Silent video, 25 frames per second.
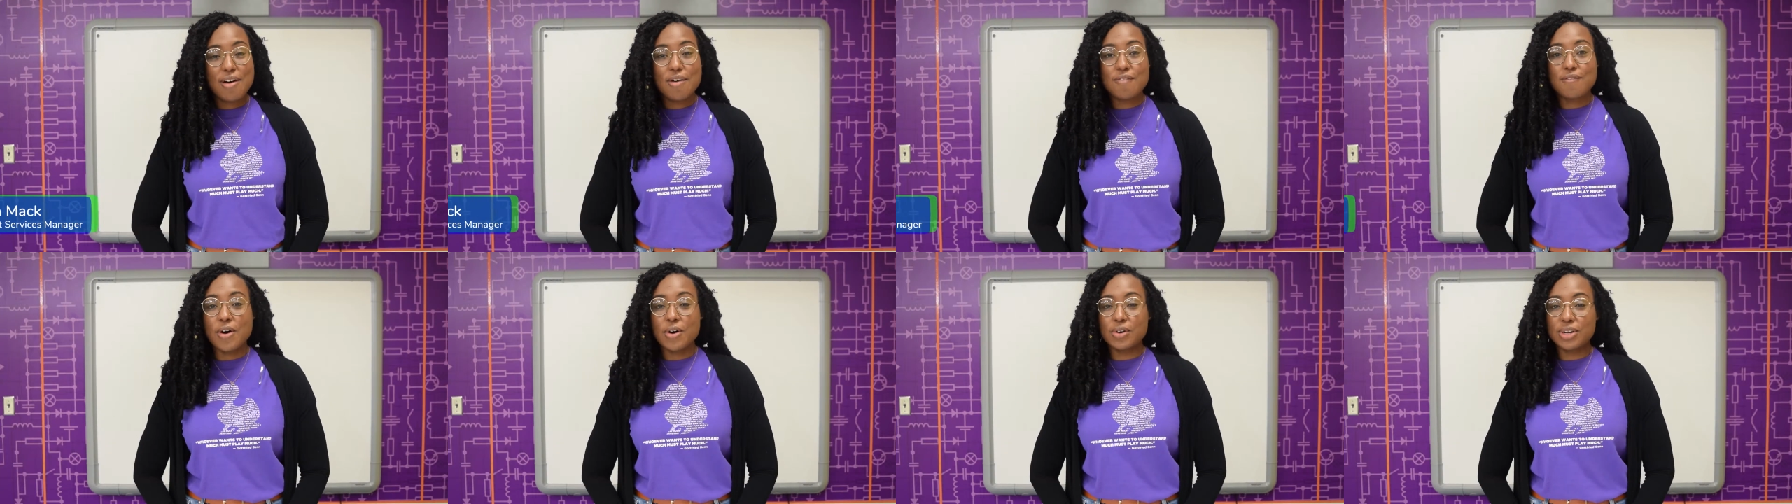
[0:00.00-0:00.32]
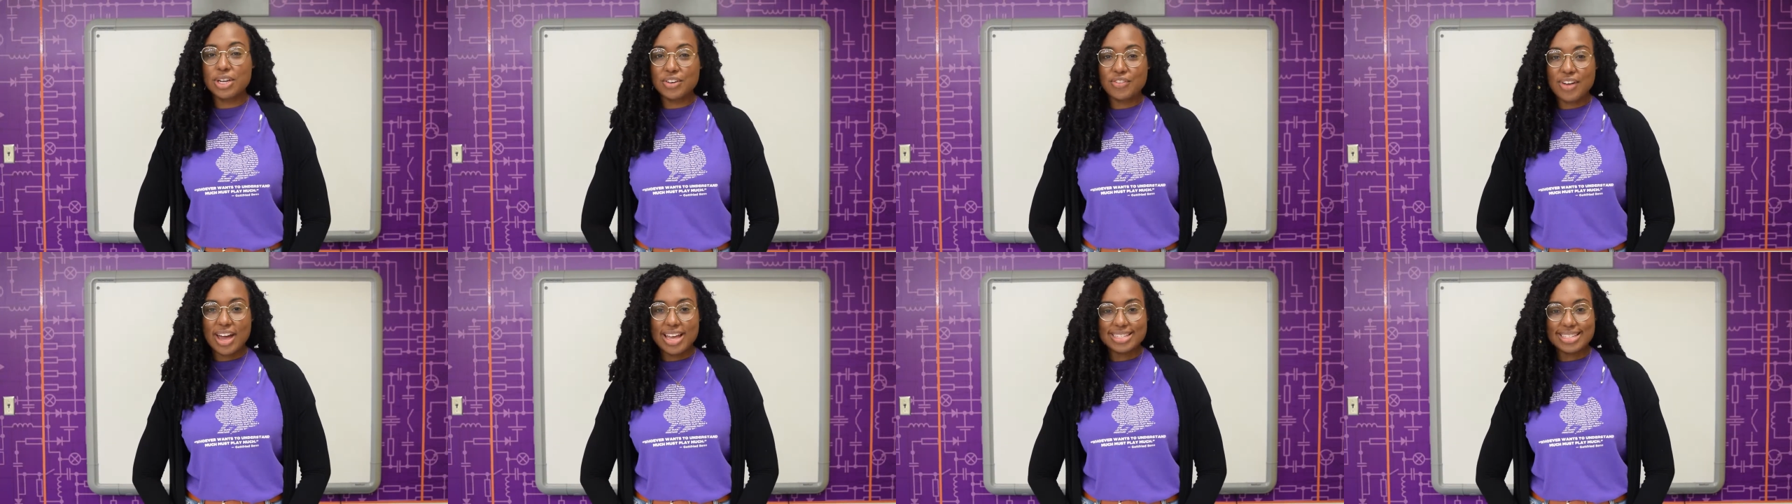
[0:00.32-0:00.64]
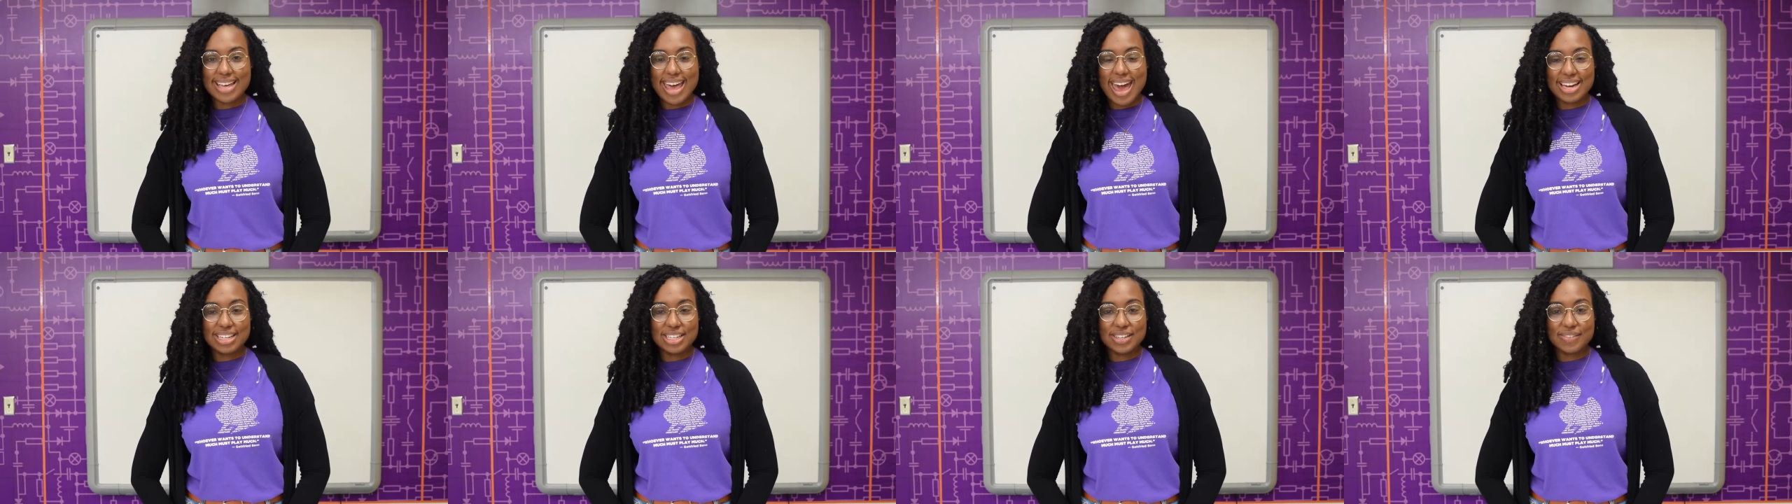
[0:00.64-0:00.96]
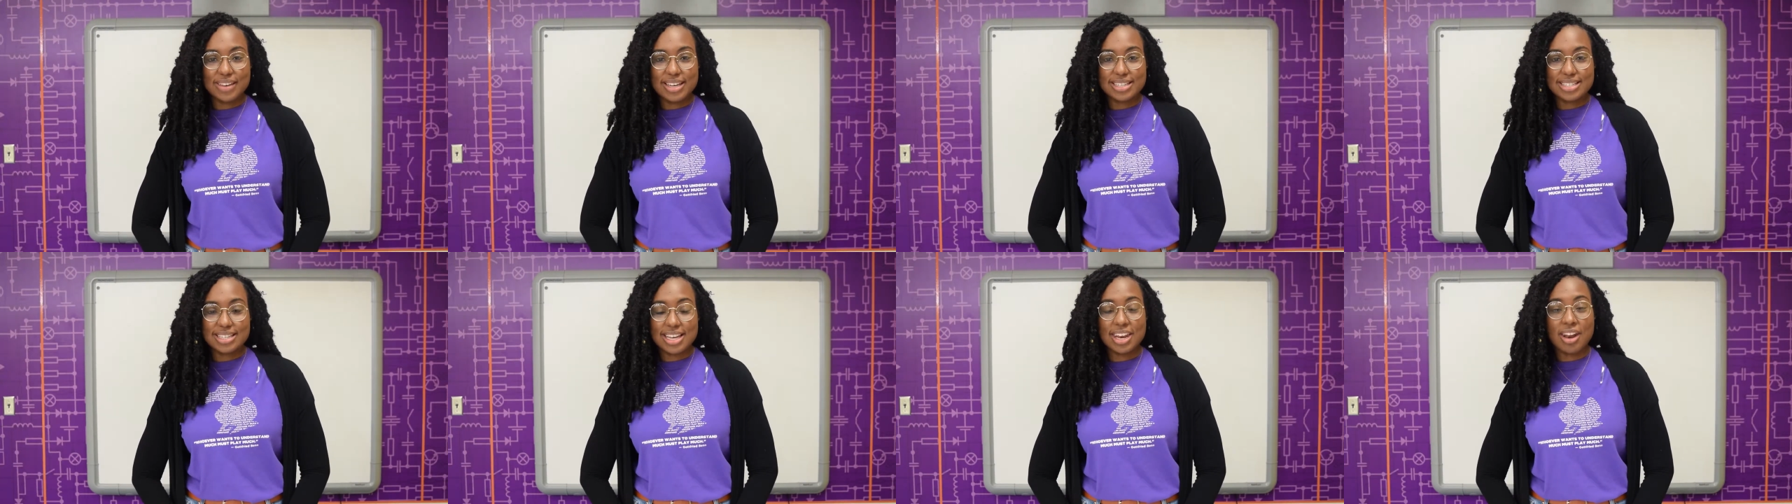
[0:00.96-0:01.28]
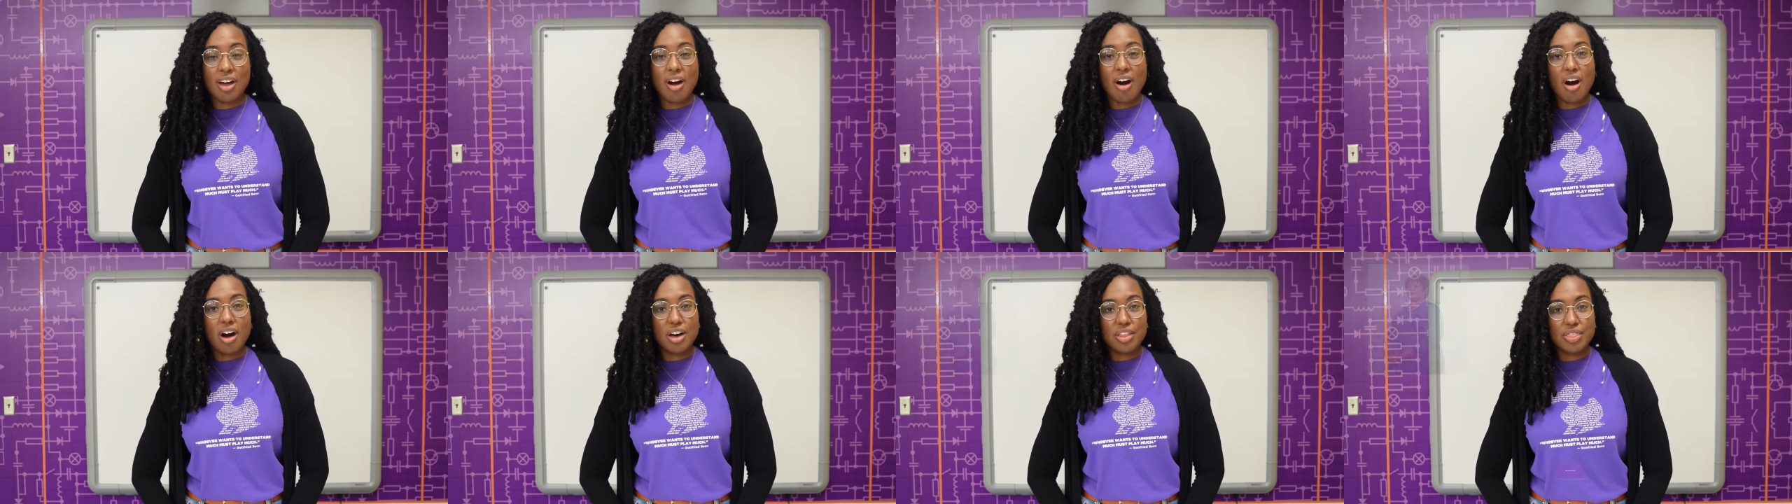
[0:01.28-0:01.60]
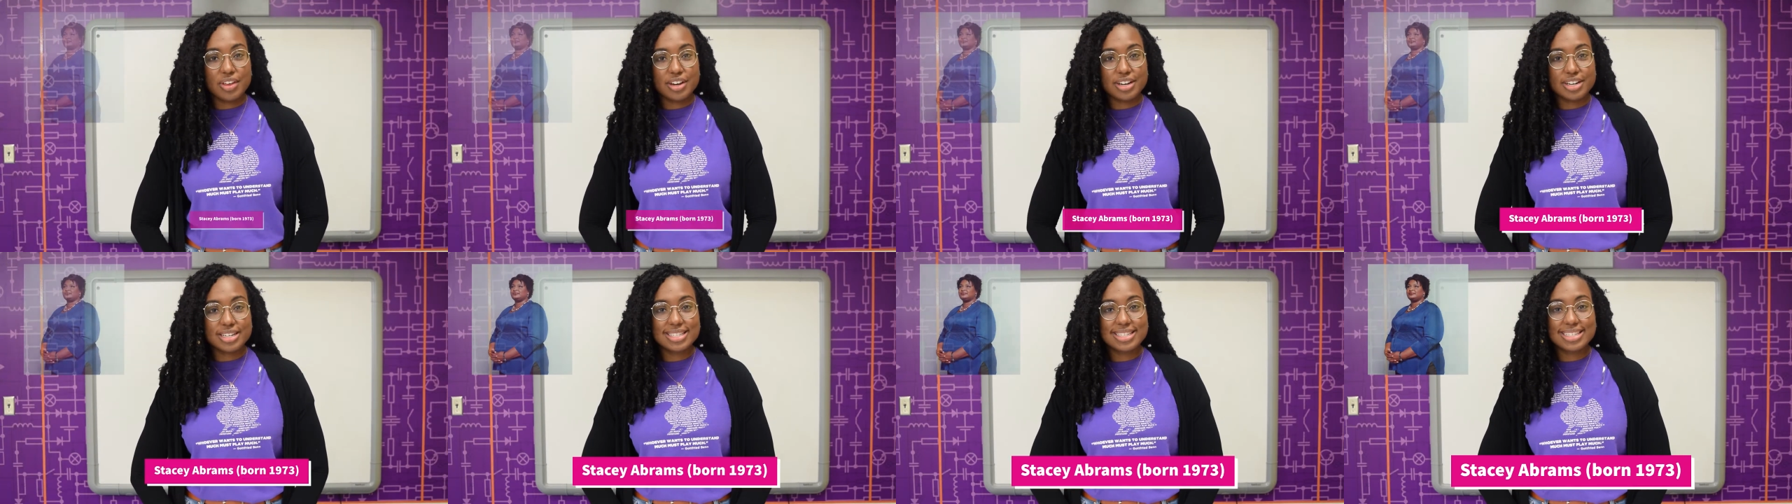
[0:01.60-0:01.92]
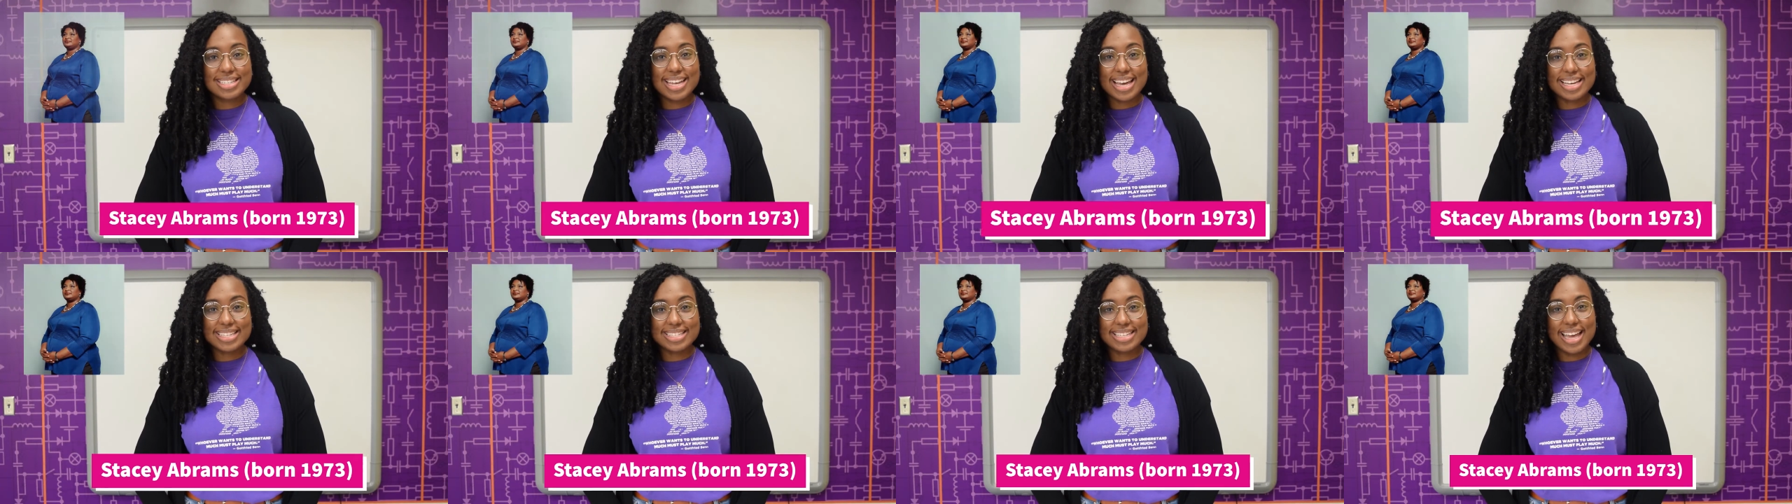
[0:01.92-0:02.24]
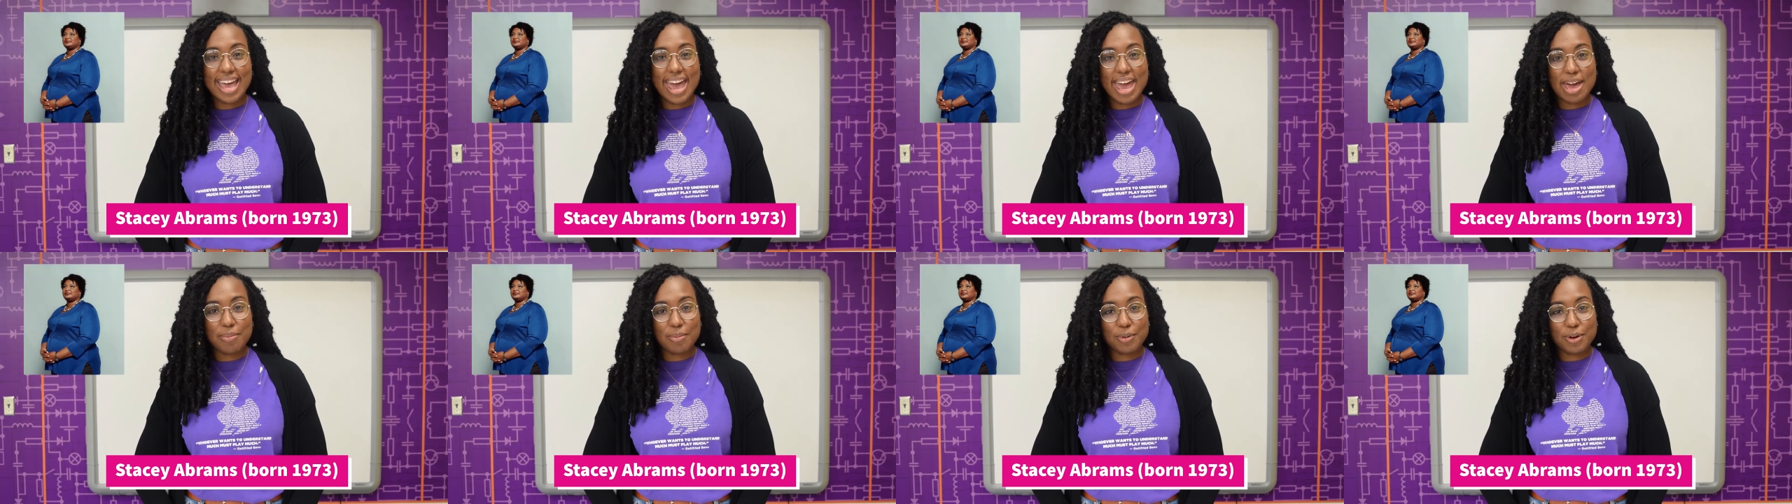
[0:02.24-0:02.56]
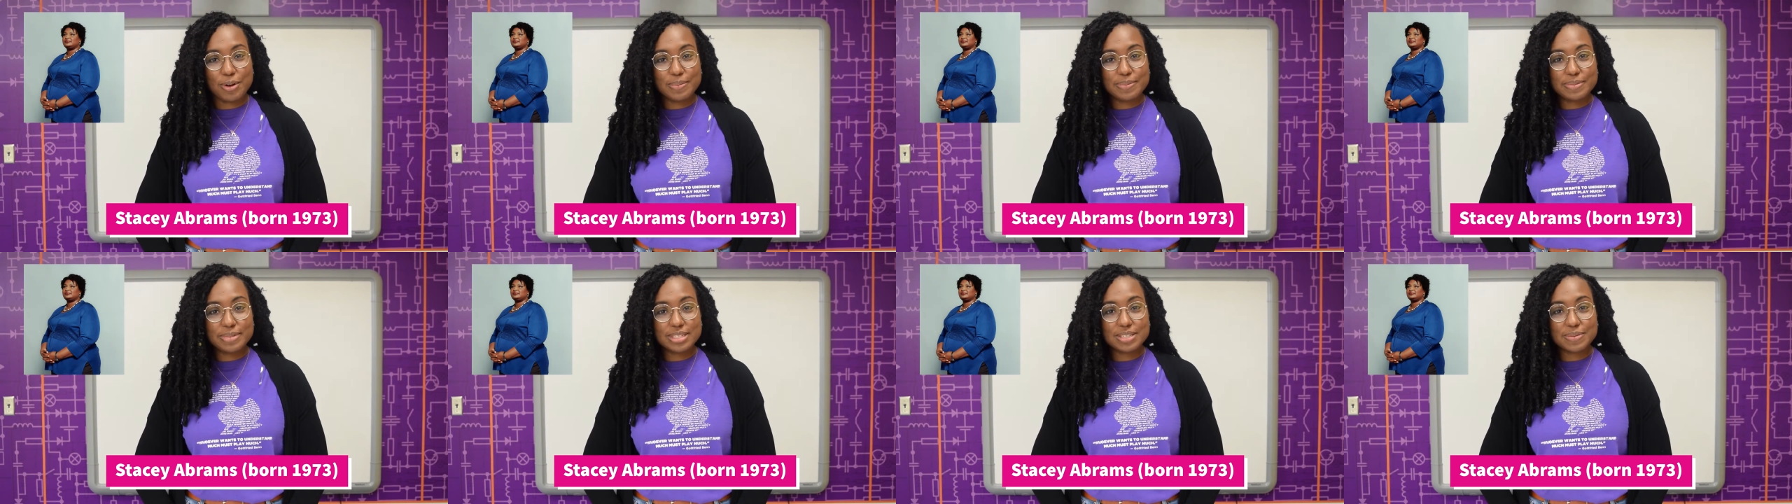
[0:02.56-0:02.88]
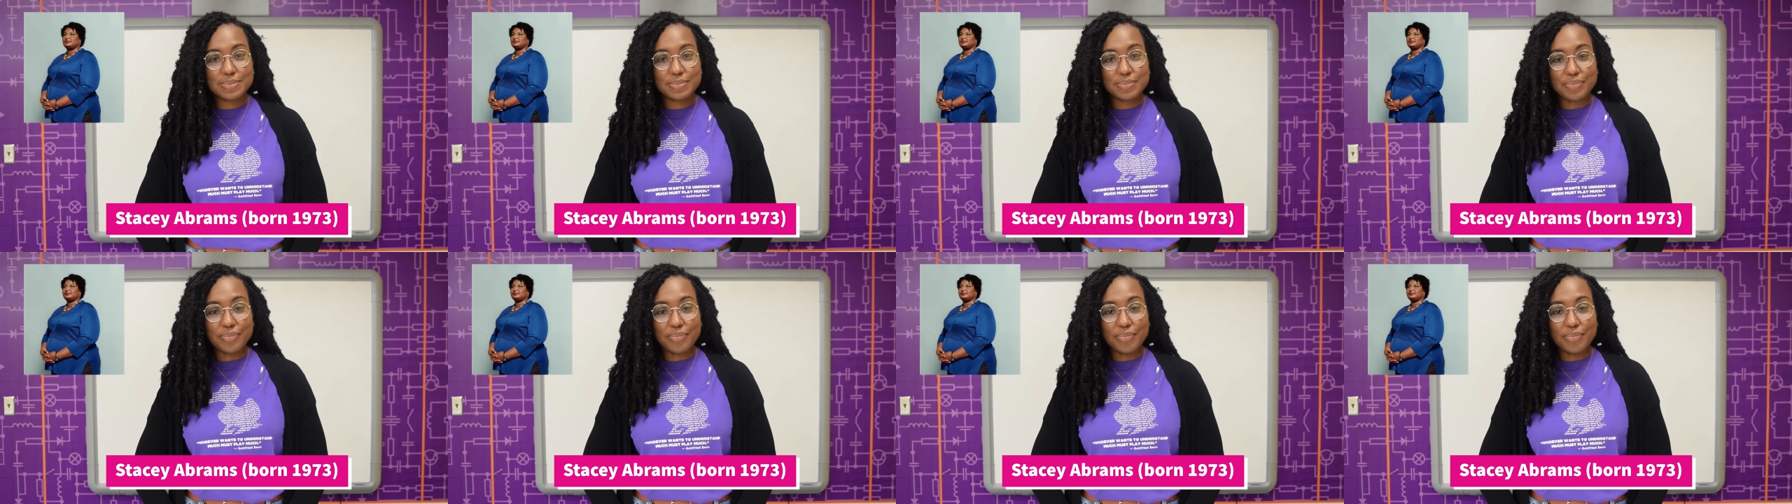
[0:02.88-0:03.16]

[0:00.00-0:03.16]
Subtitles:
voting rights activist, and author Stacey Abrams.